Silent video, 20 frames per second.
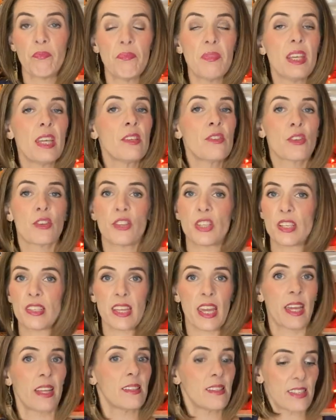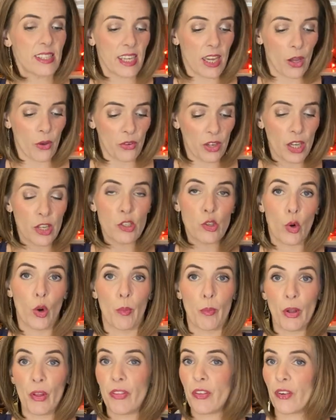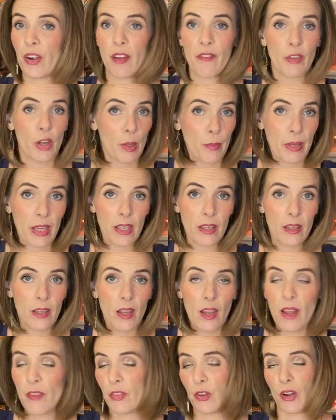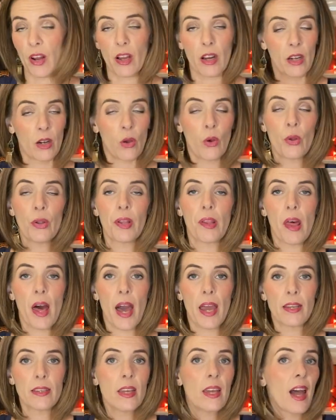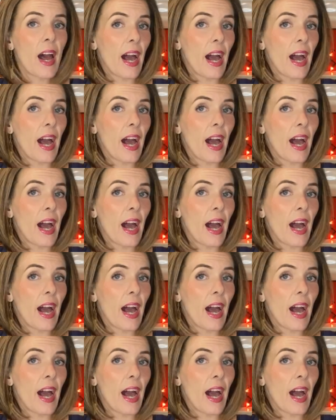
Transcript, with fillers: These are just hands down adorable. They're not very big. They're not gonna hold a lot.